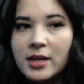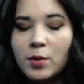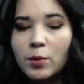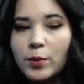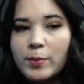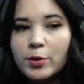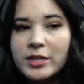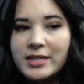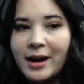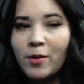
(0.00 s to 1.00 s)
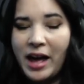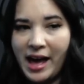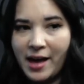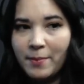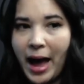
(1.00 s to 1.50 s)
When we print out
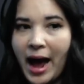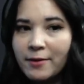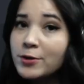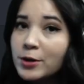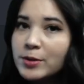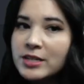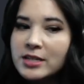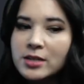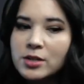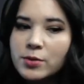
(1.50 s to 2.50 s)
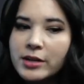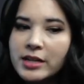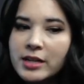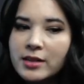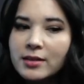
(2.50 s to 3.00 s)
M after printing
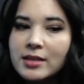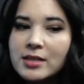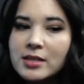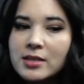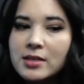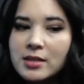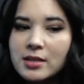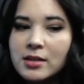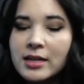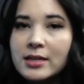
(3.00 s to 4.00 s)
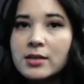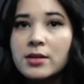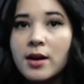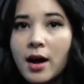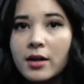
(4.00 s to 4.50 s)
sorted, the list is still in its
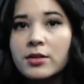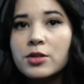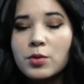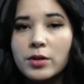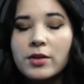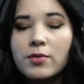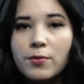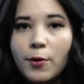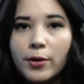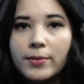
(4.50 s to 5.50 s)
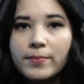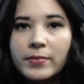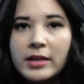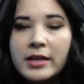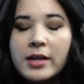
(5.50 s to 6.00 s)
non-sorted form.
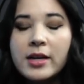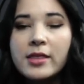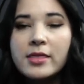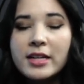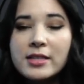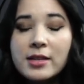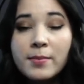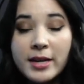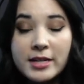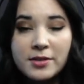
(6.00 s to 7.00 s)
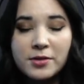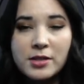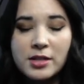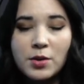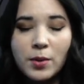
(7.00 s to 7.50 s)
That's the main difference
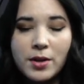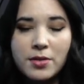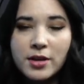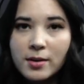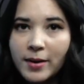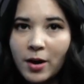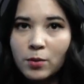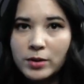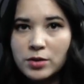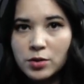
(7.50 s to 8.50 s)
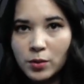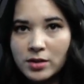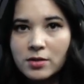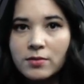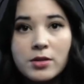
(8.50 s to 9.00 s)
that you want to think about with
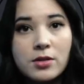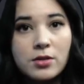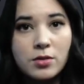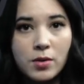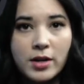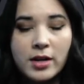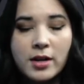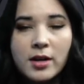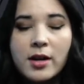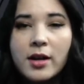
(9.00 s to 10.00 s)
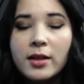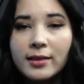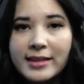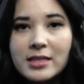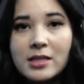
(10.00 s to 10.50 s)
sort versus sorted.
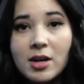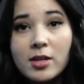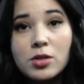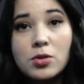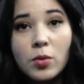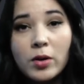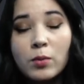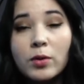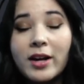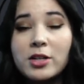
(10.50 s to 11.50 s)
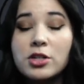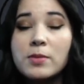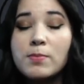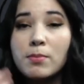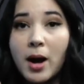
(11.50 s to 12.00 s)
List.sort will actually
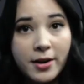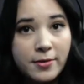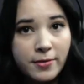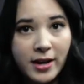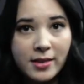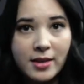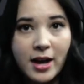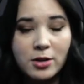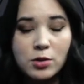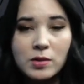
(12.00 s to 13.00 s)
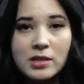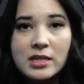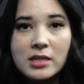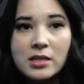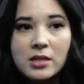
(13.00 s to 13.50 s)
modify the actual
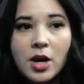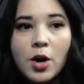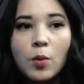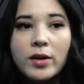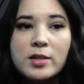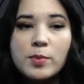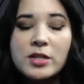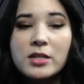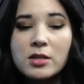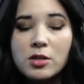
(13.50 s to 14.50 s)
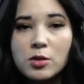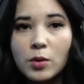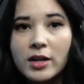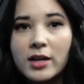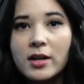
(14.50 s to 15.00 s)
list, whereas printing
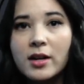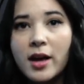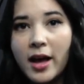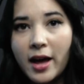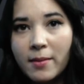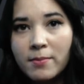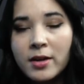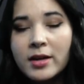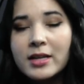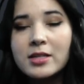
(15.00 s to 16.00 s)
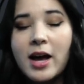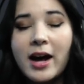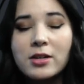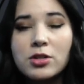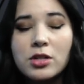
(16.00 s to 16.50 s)
sorted M is
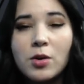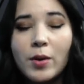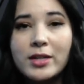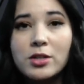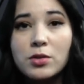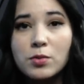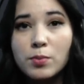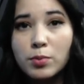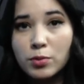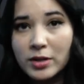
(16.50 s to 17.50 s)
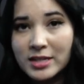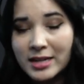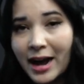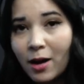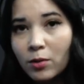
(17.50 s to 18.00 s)
actually going to print
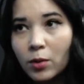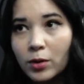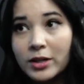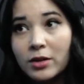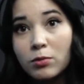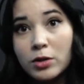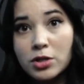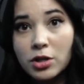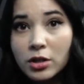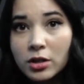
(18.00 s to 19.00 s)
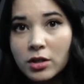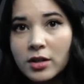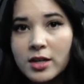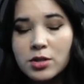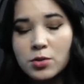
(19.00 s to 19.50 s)
out, or it'll return
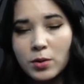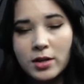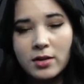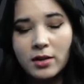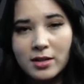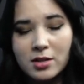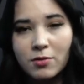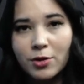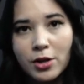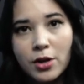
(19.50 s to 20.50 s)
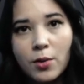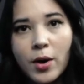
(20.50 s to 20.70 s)
a sorted list for you,